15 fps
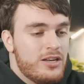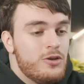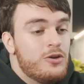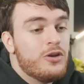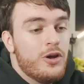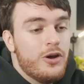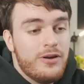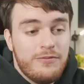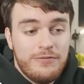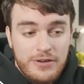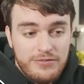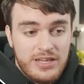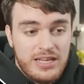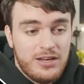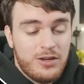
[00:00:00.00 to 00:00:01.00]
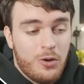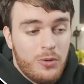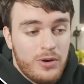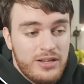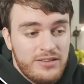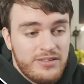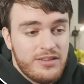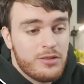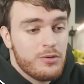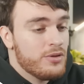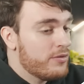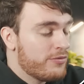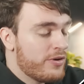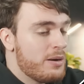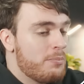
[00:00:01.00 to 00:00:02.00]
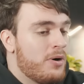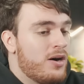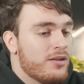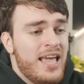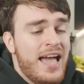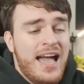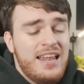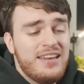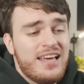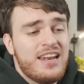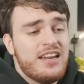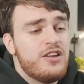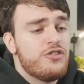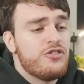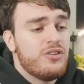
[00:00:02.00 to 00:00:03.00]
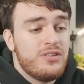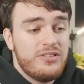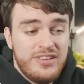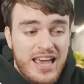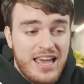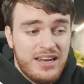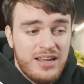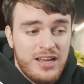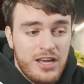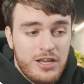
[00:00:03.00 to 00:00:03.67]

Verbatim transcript: you can earn 15 coins through the free path and an additional 10